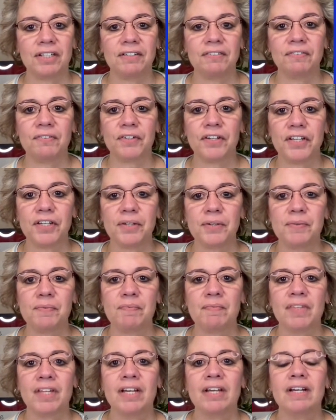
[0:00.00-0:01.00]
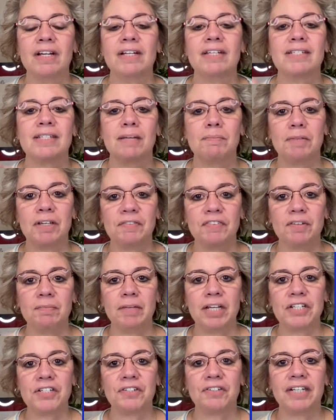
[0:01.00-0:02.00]
there for you. Some
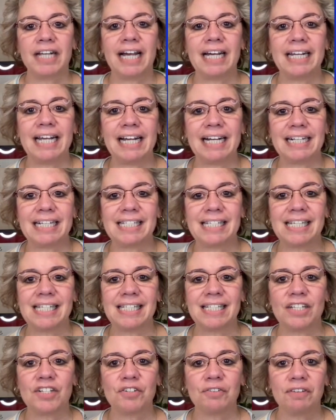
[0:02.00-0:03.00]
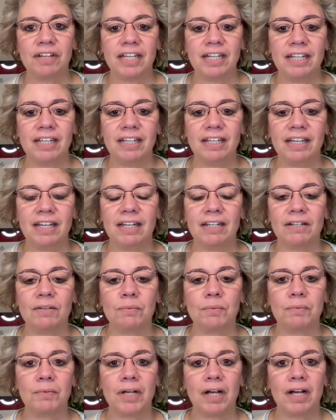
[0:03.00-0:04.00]
information on how to access the training and
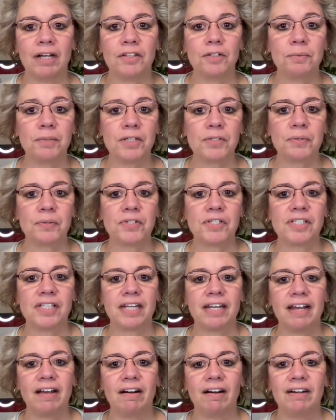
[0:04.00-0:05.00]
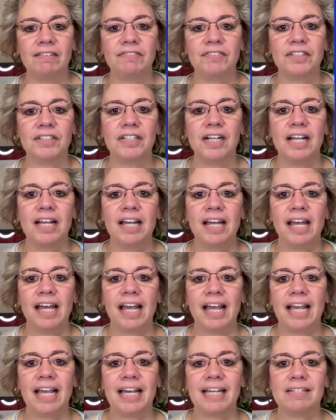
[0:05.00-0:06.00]
the other resources that I offer,
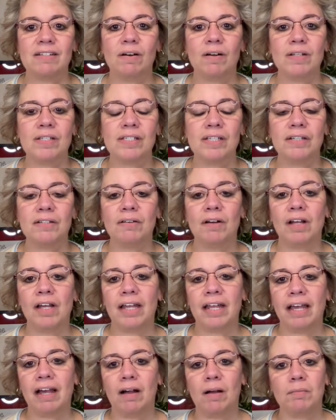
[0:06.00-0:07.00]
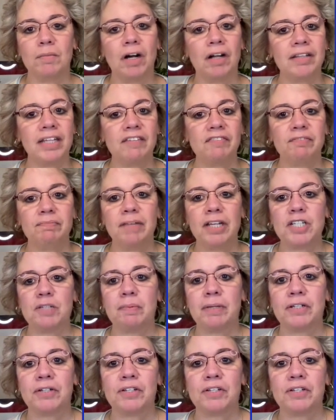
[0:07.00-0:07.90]
and also all the information about